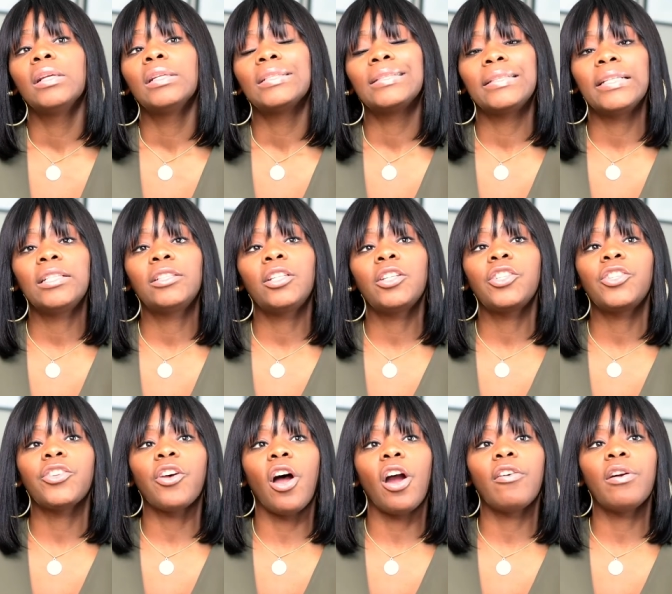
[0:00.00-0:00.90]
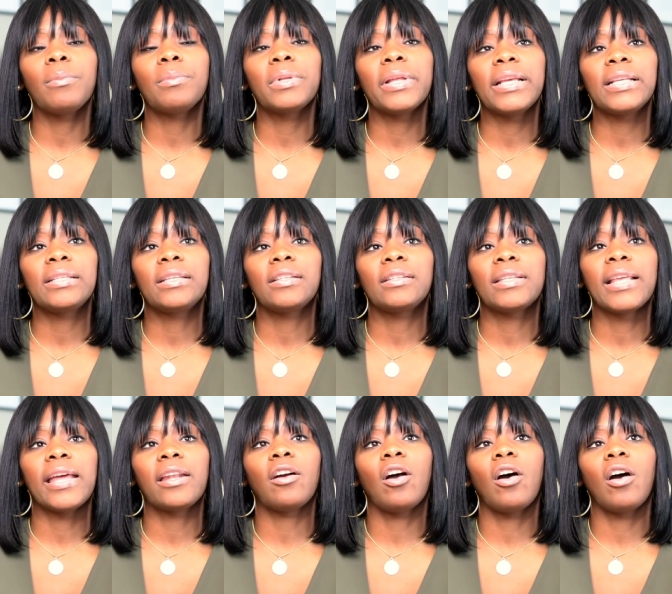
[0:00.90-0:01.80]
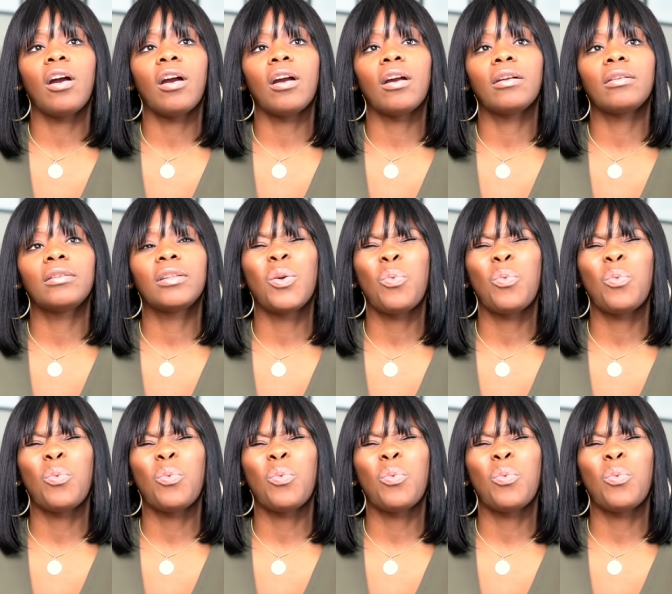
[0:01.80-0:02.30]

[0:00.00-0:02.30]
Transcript: Stick to Zara blazers that are,